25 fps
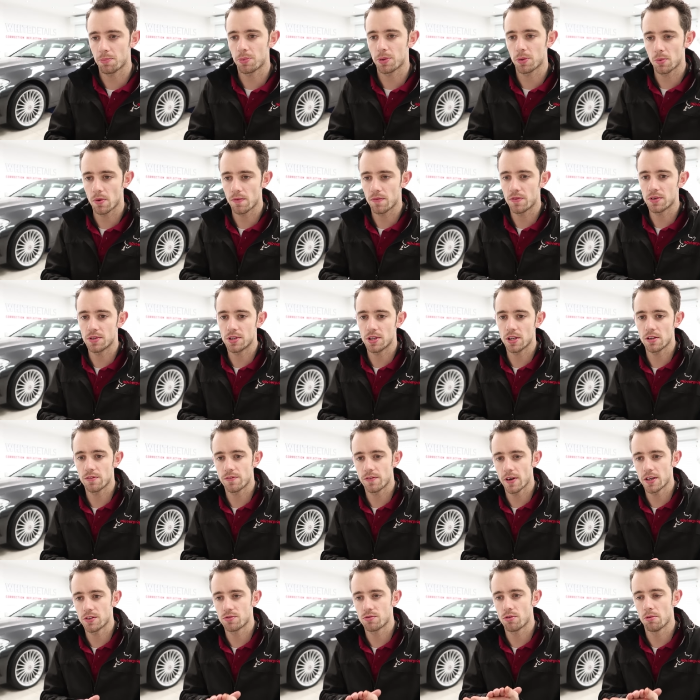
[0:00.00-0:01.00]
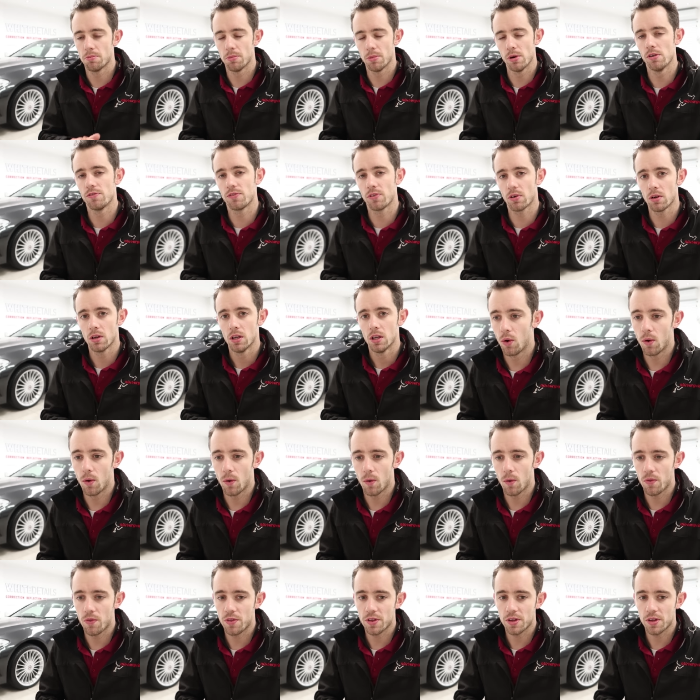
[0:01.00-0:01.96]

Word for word: happy with the defect removal or